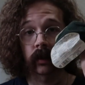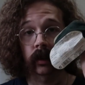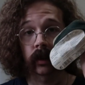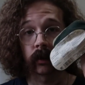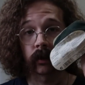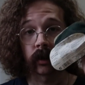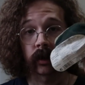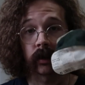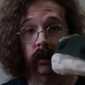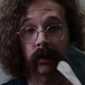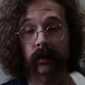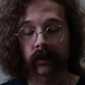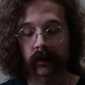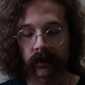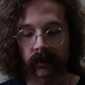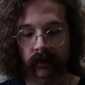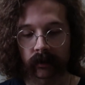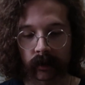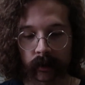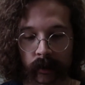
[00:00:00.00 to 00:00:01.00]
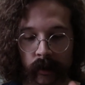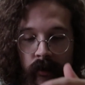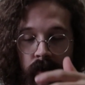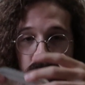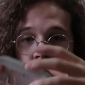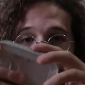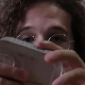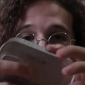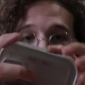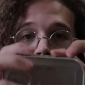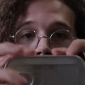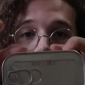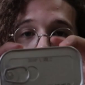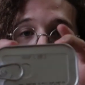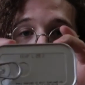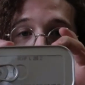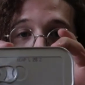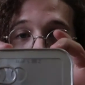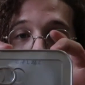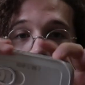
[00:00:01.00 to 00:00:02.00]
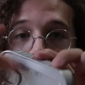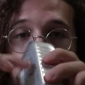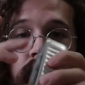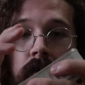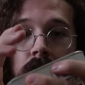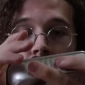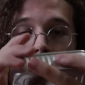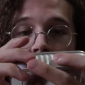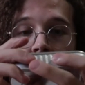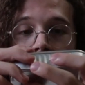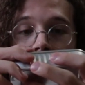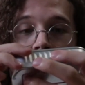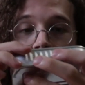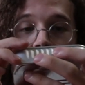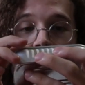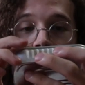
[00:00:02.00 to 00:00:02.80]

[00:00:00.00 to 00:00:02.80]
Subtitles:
There we go. Removed can, just a